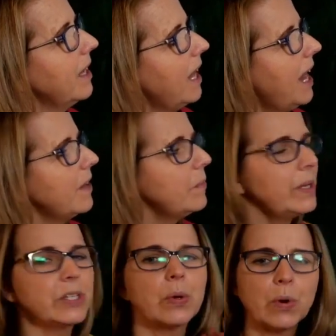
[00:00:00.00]
and we
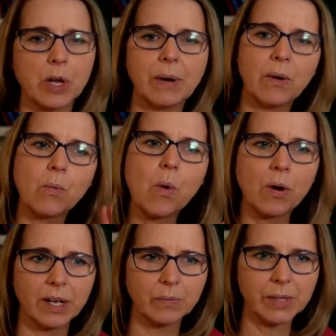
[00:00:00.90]
talk about what
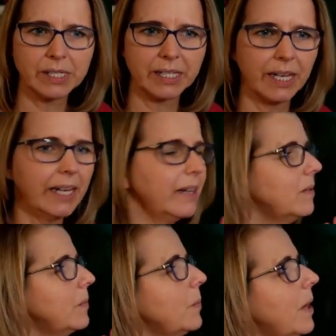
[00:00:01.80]
can we see.
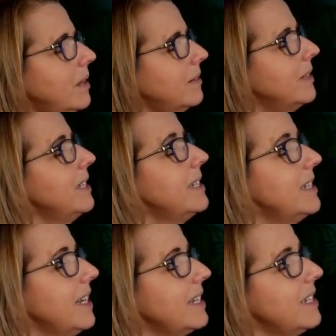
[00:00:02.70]
Well, this
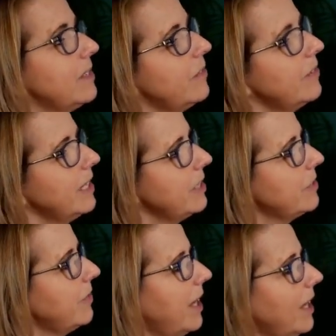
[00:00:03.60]
6 is a finished
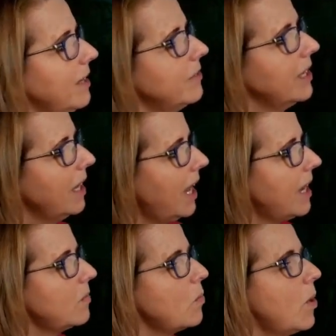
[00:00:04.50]
5
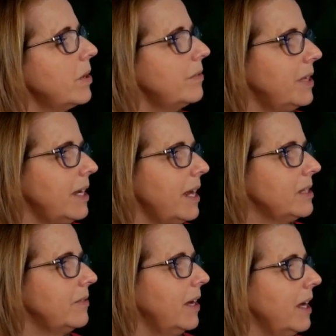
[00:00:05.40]
and one of the next
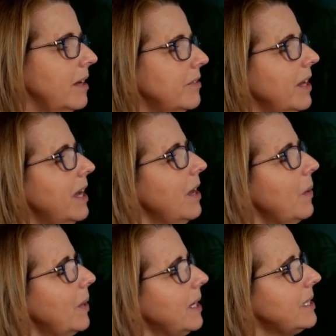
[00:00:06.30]
5.
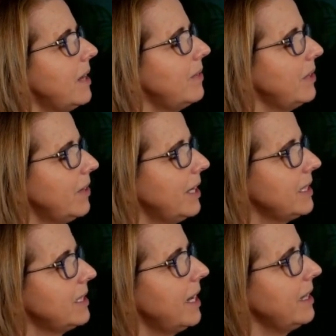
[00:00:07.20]
Well, let's have a look. Let's
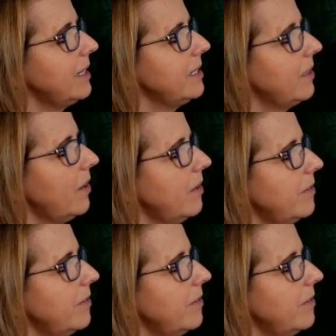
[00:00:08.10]
take these off,